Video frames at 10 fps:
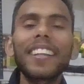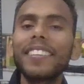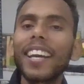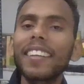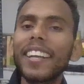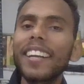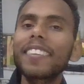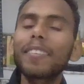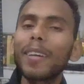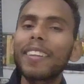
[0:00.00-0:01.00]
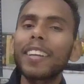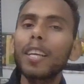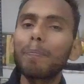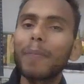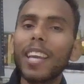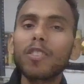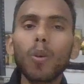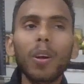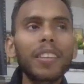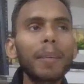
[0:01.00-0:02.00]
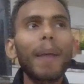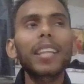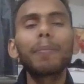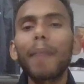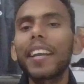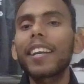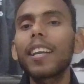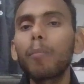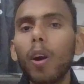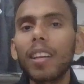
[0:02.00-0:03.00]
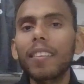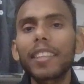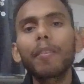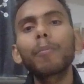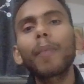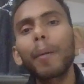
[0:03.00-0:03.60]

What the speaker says: then it's basically based on the mathematical models given by